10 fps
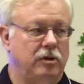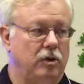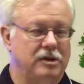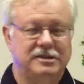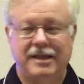
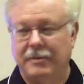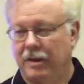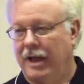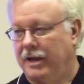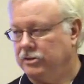or a
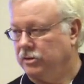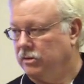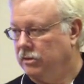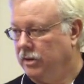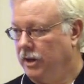
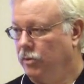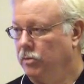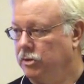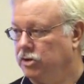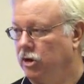stabilizer. It will
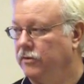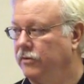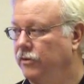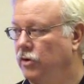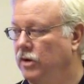preserve the
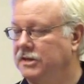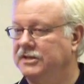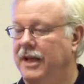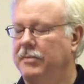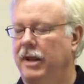fuel and
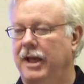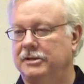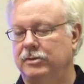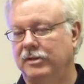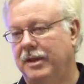stabilize
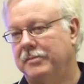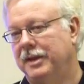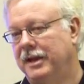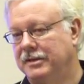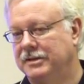it. What that
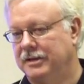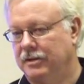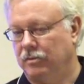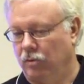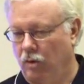means is
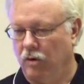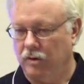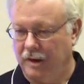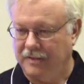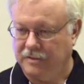it
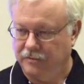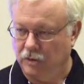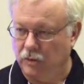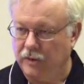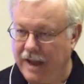won't let the
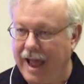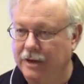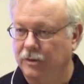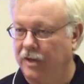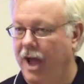fuel
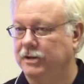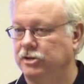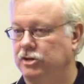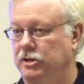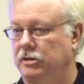react with
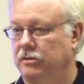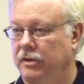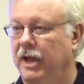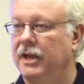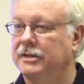oxygen.
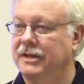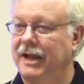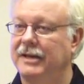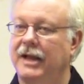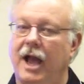Okay, it's an
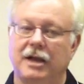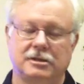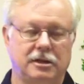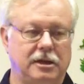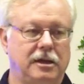
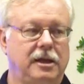antioxidant.